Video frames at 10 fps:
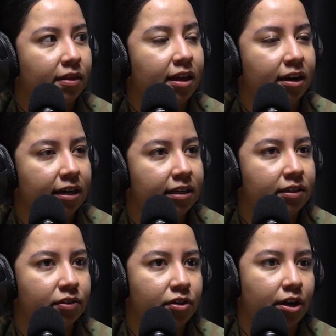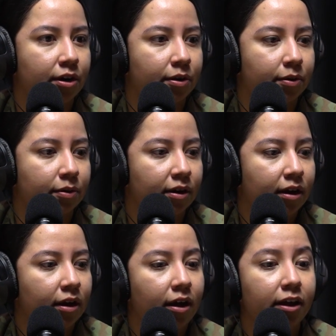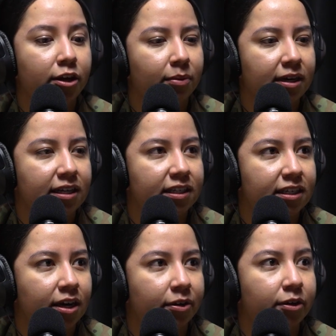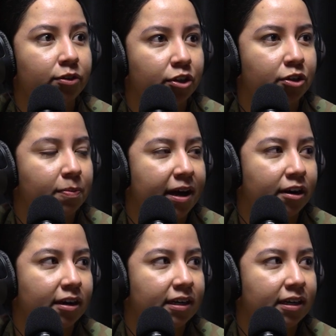There is no, you were an NCO, you should do better.